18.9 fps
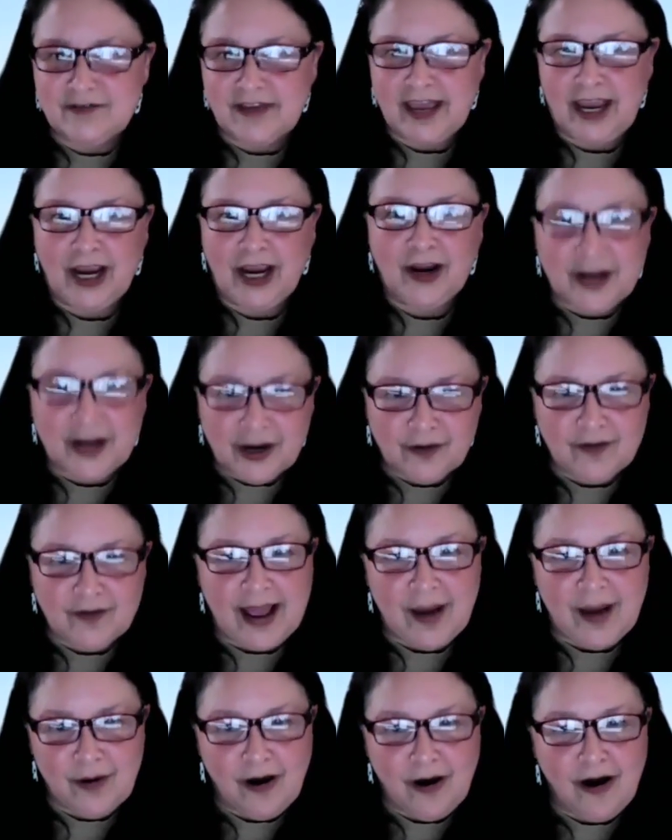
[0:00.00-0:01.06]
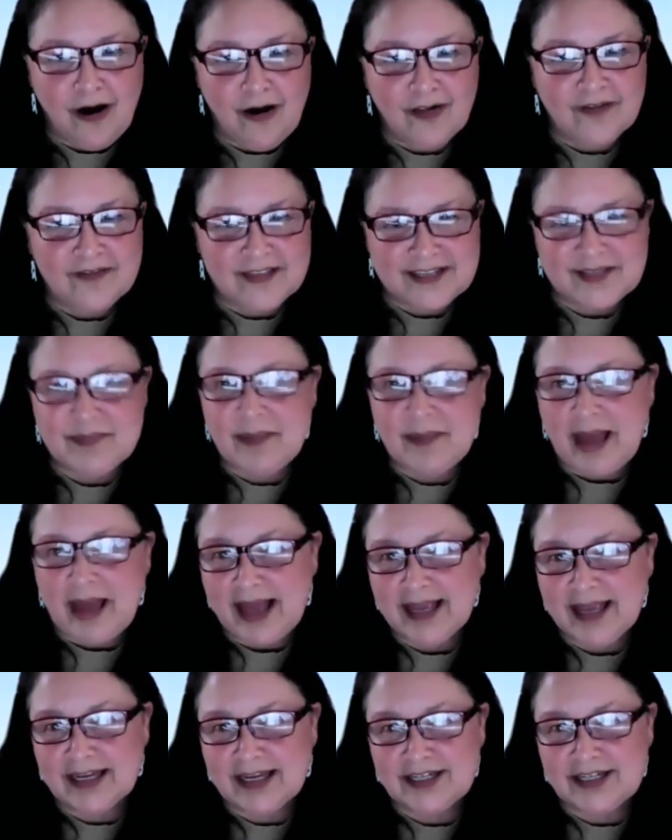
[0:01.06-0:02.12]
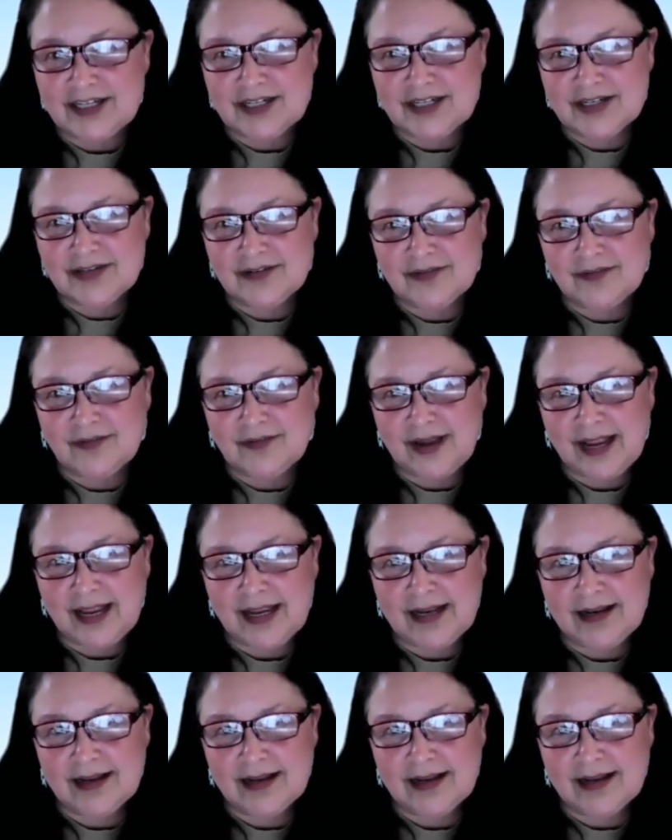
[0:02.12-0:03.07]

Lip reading: carrying around all of this baggage, right?